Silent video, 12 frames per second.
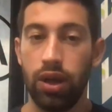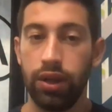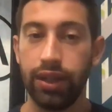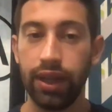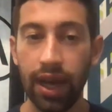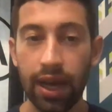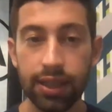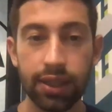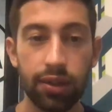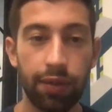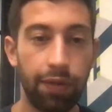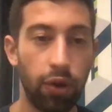The
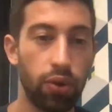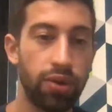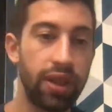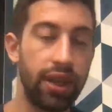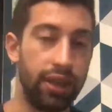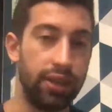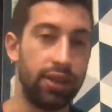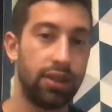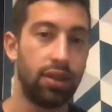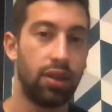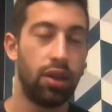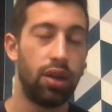next 4 things.
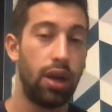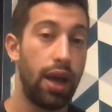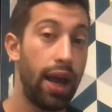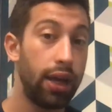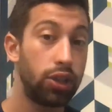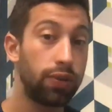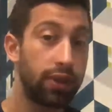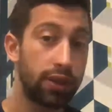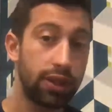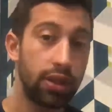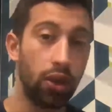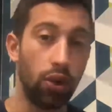Age of the
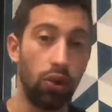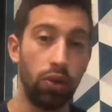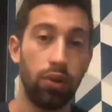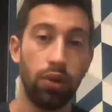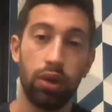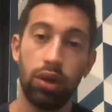store.